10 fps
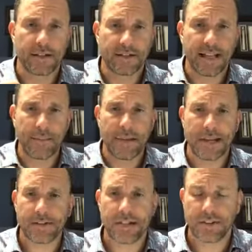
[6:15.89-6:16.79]
Does that
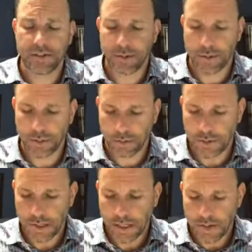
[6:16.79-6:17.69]
make sense to you?
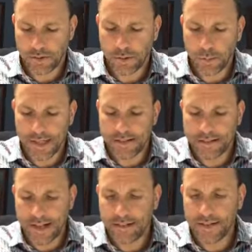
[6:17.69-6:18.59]
So when it
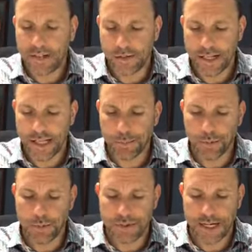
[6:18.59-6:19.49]
says here in
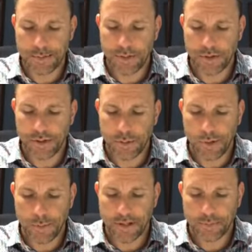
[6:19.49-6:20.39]
Hebrews chapter 2,
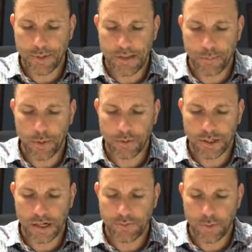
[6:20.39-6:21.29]
we must pay the
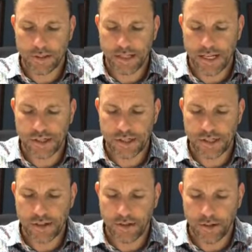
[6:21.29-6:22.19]
most careful
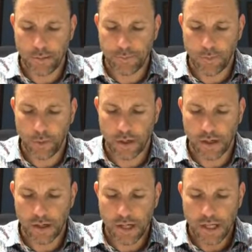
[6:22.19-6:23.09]
attention,
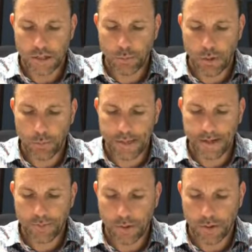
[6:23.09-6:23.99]
therefore, to what we
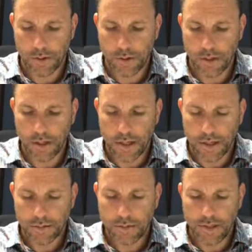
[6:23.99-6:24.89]
have heard
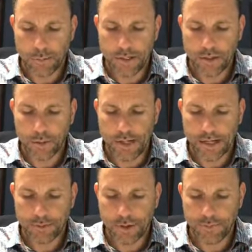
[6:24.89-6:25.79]
so that we do
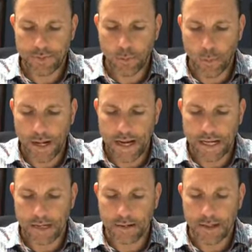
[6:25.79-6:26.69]
not drift
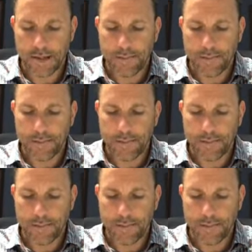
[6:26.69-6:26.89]
away.